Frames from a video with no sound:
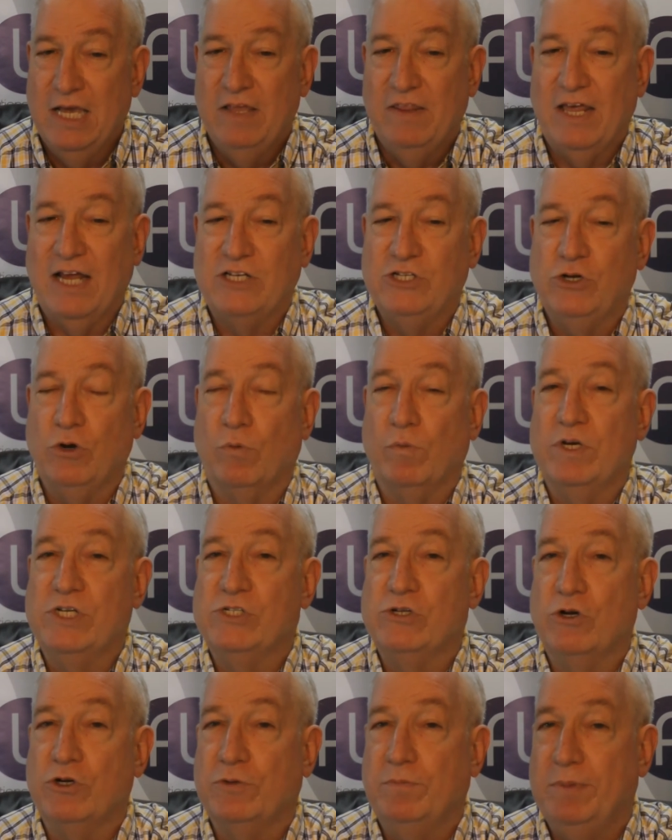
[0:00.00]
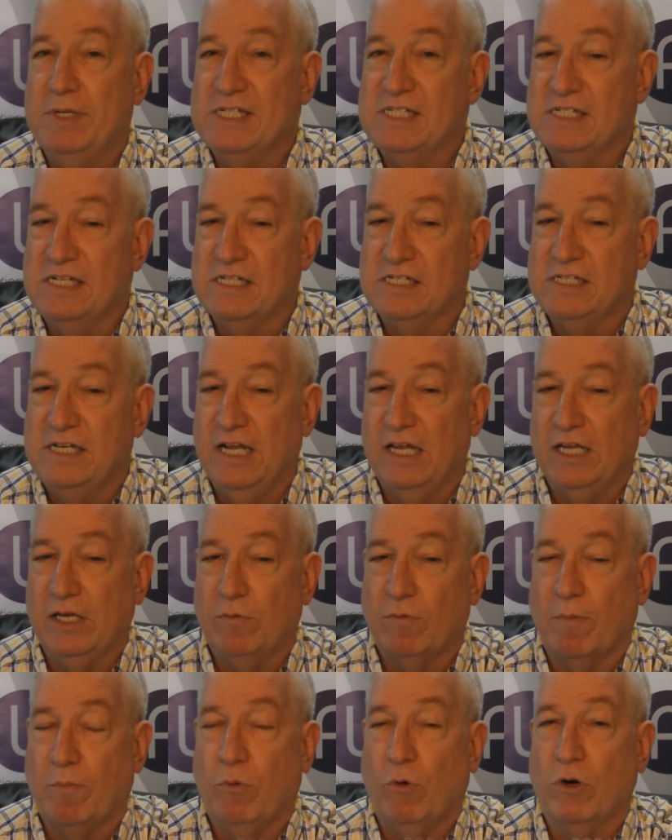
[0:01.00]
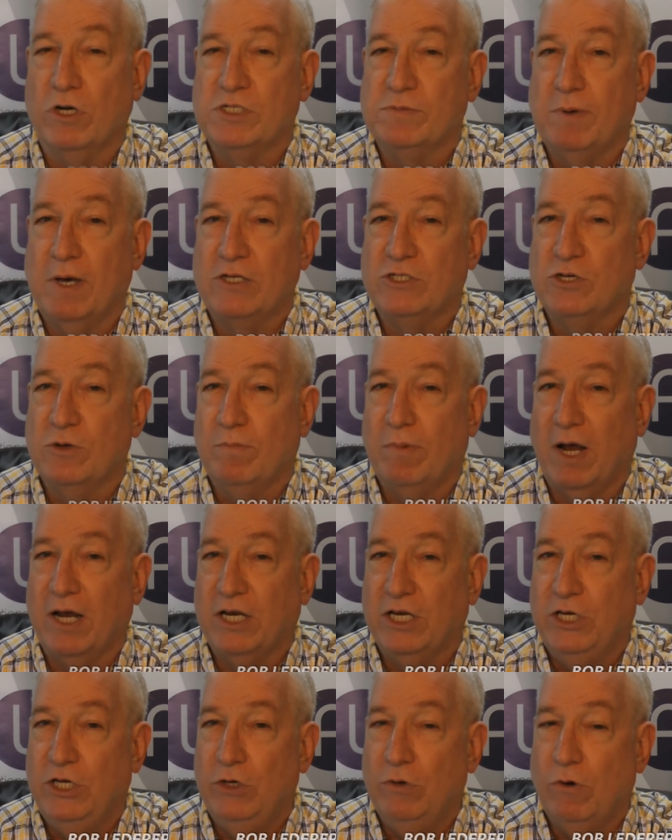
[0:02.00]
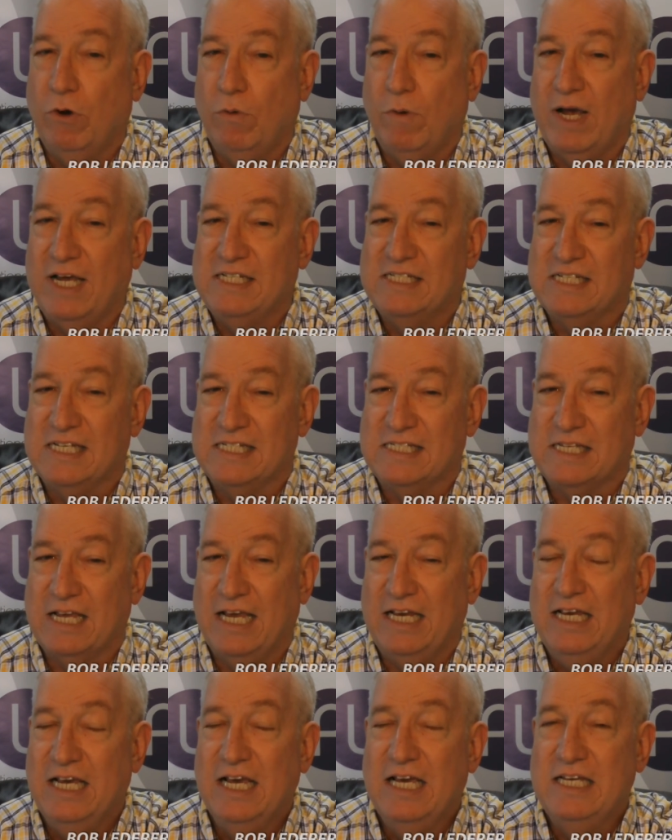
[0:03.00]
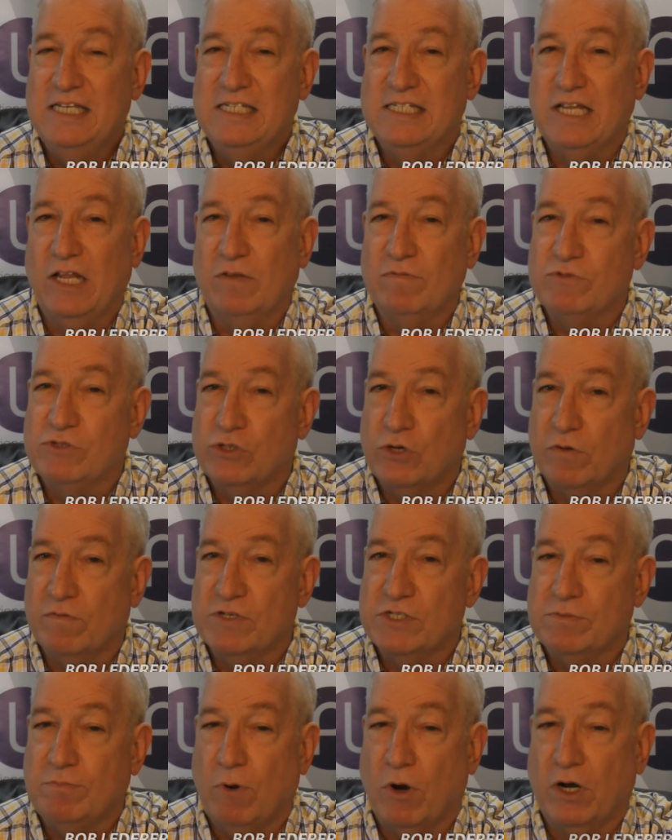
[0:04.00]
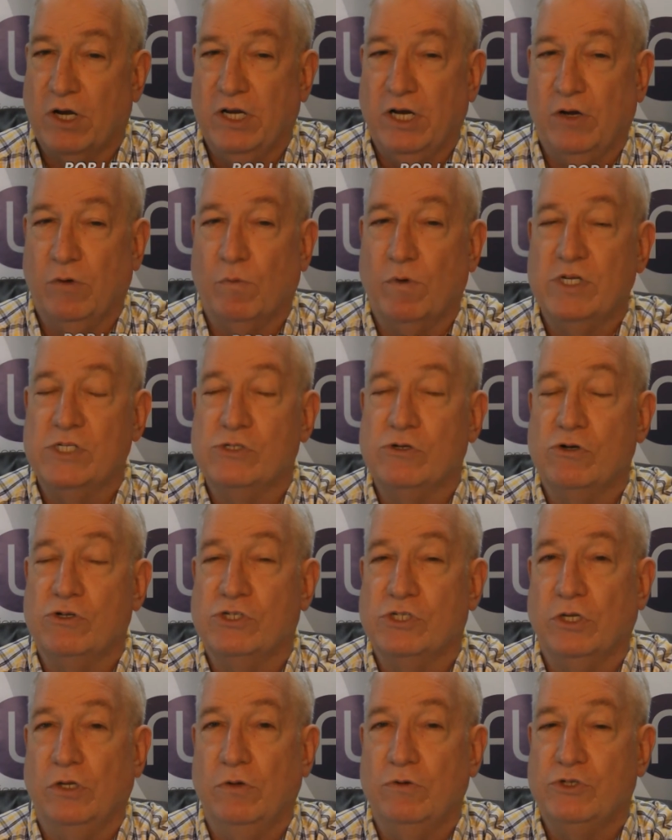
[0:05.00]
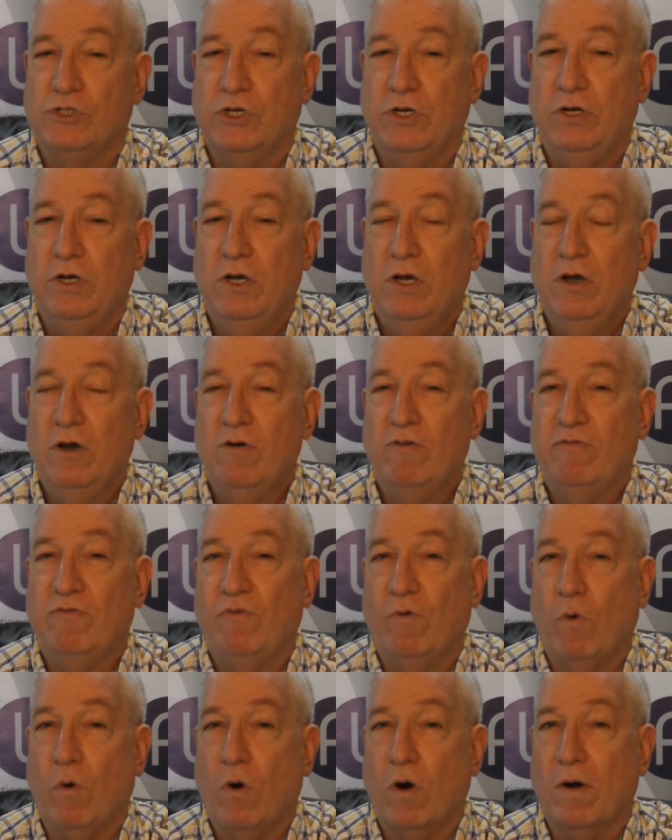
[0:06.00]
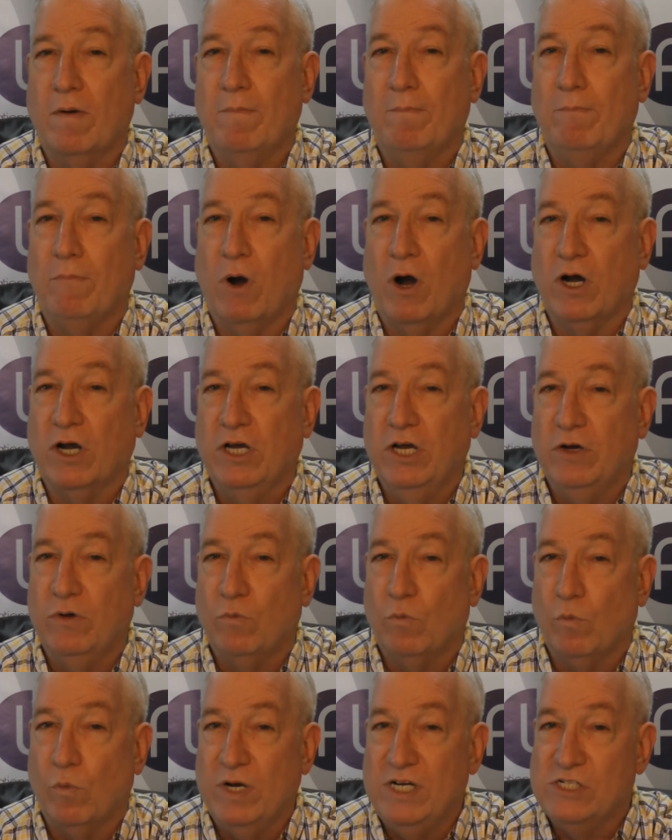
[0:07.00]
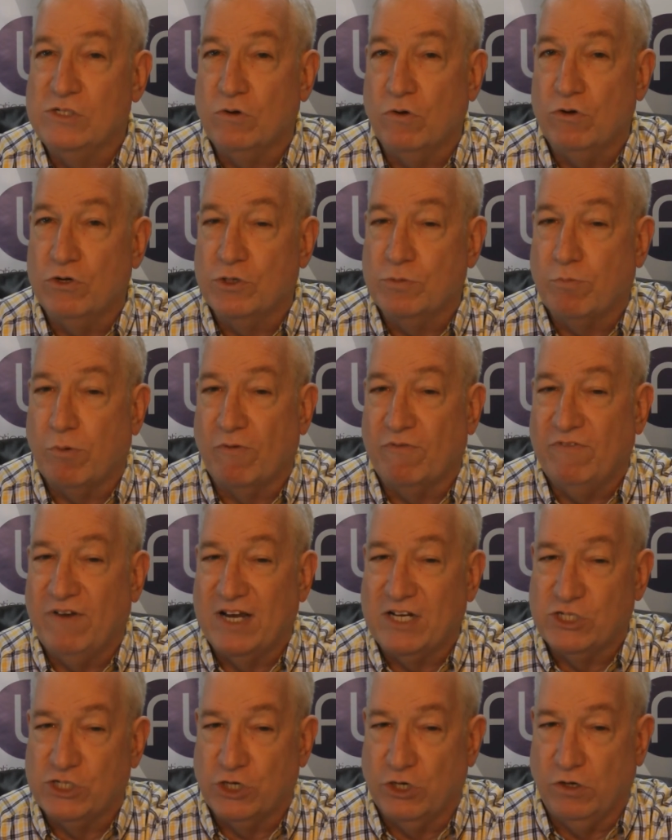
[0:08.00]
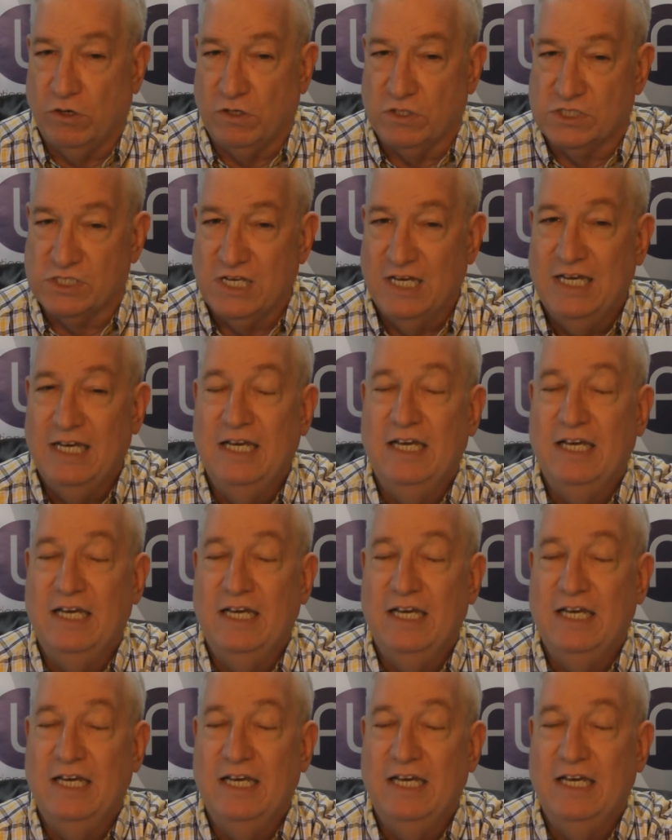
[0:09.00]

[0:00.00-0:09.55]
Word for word: That's your Research Business Daily Report, sponsored by QOasis, a self service marketing research solution for market research professionals.